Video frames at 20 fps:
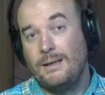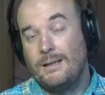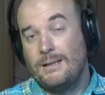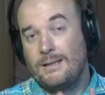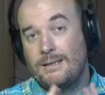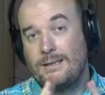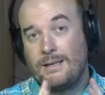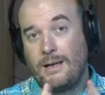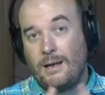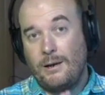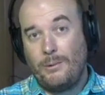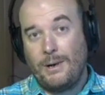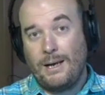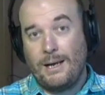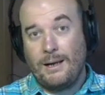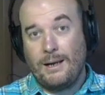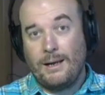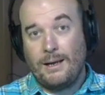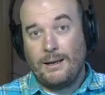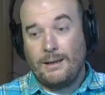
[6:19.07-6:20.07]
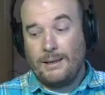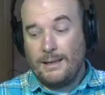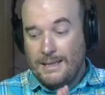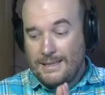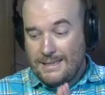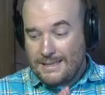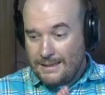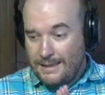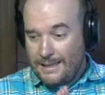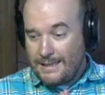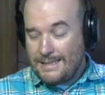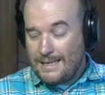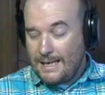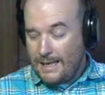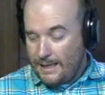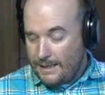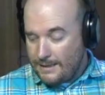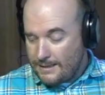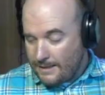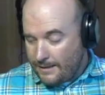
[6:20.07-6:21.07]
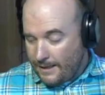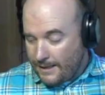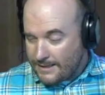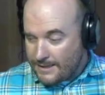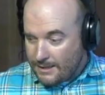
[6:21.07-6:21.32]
So let's get into that.